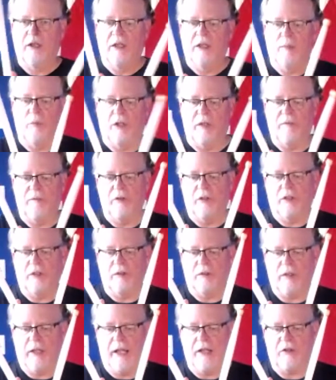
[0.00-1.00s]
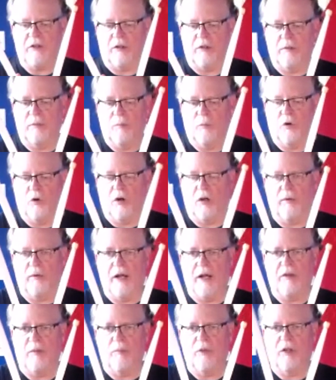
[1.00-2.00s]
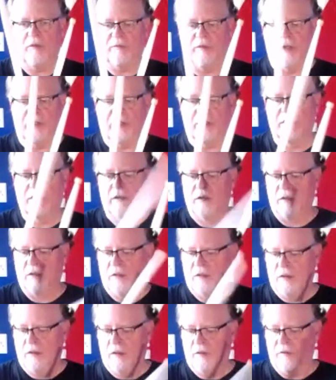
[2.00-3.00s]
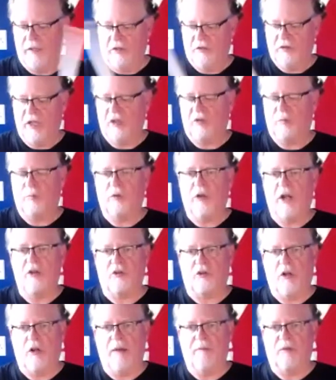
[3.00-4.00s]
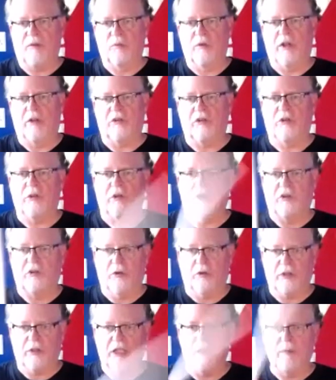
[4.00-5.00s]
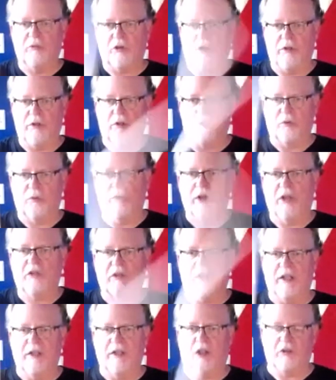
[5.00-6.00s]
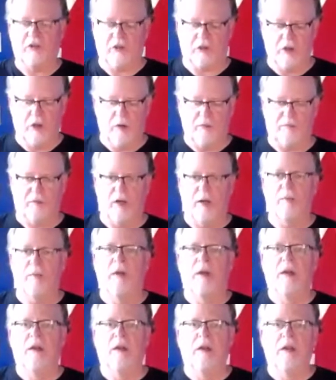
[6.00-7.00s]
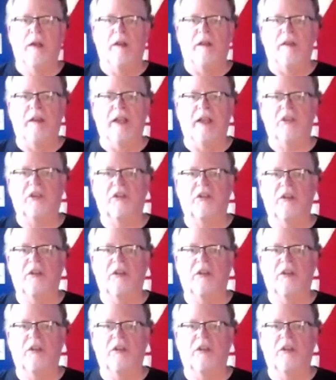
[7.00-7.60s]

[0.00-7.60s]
But if you can anchor more around the middle finger, then it takes pressure off the wrist. So you can still keep turning your wrist and it doesn't go from this